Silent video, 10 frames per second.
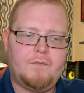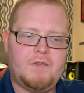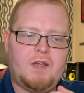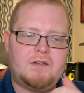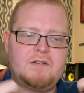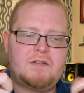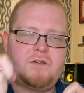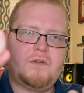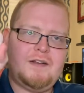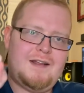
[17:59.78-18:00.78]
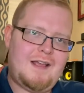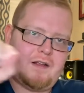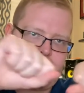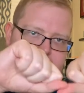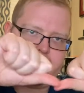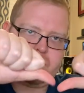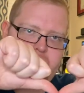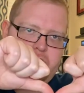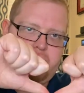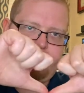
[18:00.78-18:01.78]
at discrete
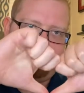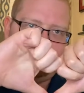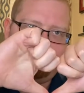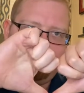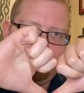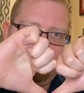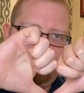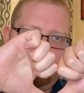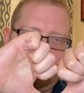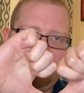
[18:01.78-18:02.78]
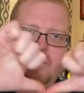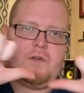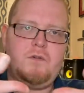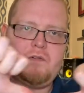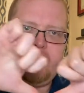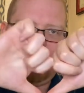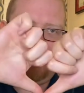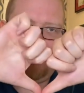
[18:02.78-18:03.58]
angles. So usually it'll